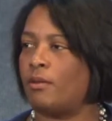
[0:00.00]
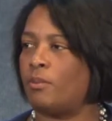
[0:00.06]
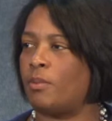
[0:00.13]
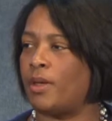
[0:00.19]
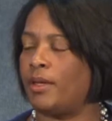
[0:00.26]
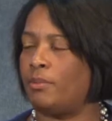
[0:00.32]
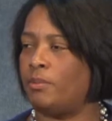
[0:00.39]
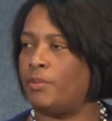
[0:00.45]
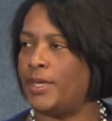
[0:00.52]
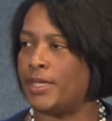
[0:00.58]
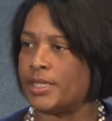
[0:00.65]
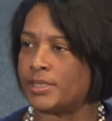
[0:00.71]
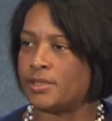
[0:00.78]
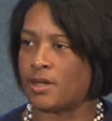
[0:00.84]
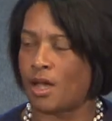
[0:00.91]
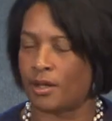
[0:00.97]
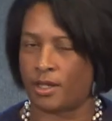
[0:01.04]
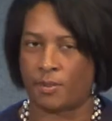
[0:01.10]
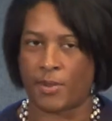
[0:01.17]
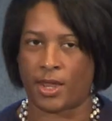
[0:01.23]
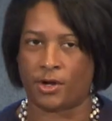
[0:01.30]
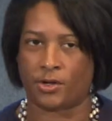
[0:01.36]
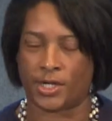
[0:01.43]
my biggest
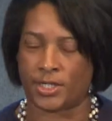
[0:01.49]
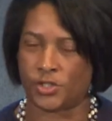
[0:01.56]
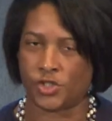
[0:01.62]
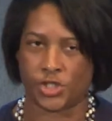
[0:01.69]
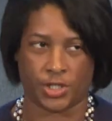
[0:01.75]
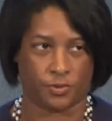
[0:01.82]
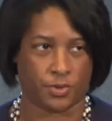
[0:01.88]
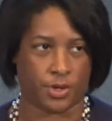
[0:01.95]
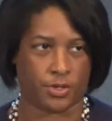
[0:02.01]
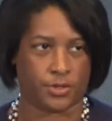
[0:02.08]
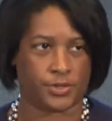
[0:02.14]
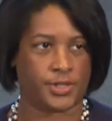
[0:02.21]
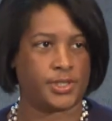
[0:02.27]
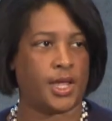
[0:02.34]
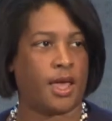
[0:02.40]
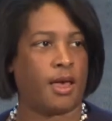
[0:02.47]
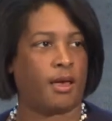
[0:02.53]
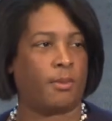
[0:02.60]
documentary sheroes.